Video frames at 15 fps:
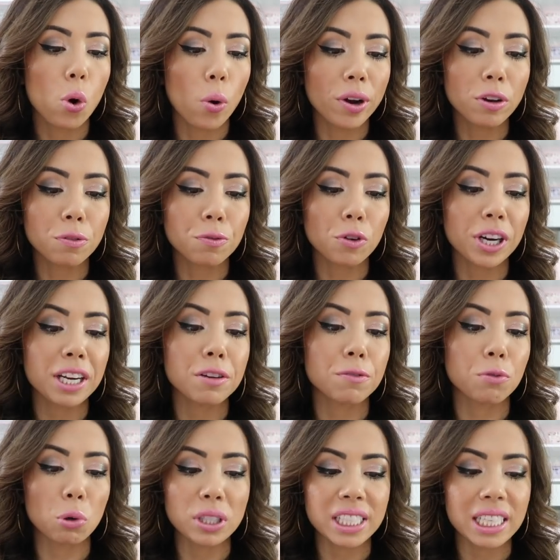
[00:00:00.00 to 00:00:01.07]
Oil-free,
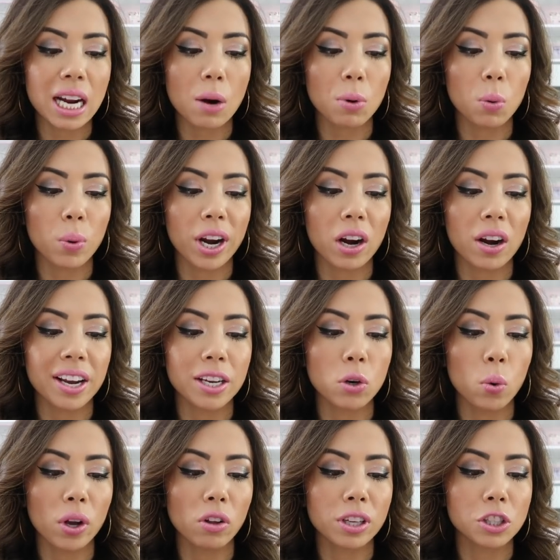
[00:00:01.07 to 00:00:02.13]
14-hour wear,
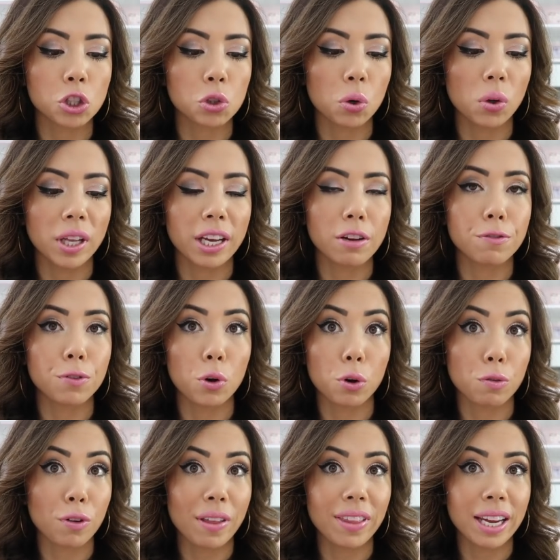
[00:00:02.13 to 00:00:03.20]
and oil-controlling,
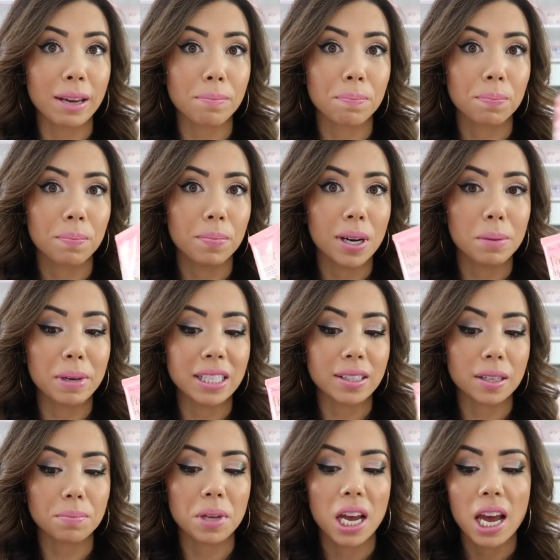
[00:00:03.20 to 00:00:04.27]
photo-friendly.
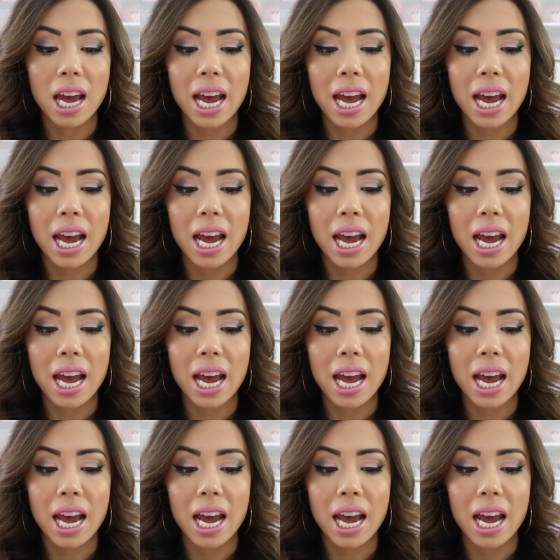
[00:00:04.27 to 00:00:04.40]
Amazing.